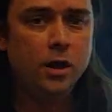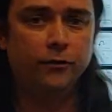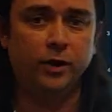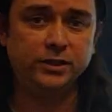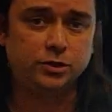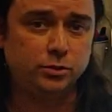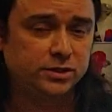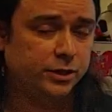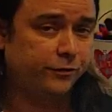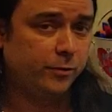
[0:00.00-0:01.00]
For any
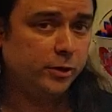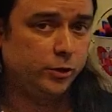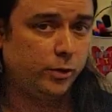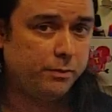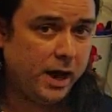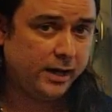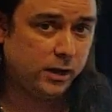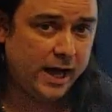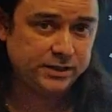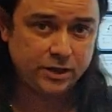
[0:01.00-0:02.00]
students that are familiar with my
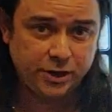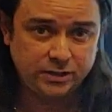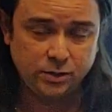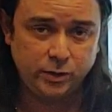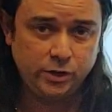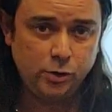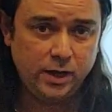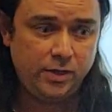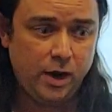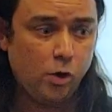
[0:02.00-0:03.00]
class, the things that we do
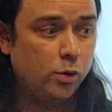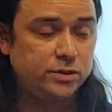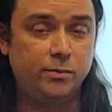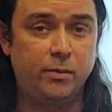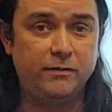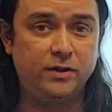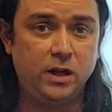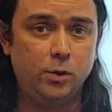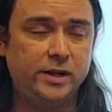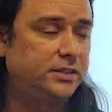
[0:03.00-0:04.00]
in there, or some of my
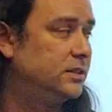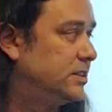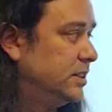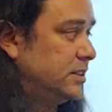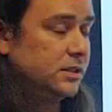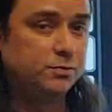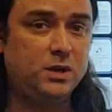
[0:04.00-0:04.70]
video lessons, this is